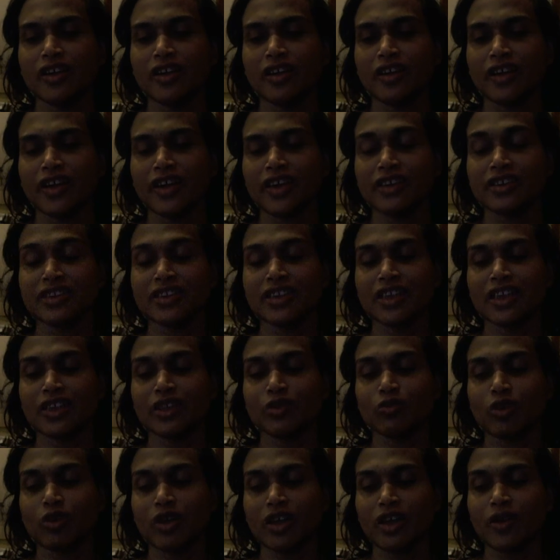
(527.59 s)
I guess that is
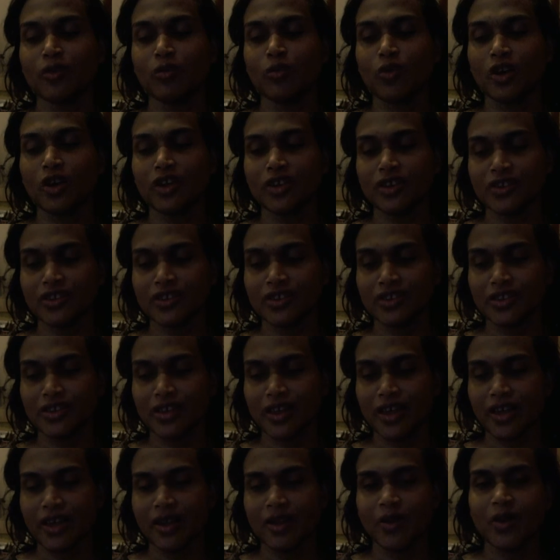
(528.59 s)
what I wanted to say.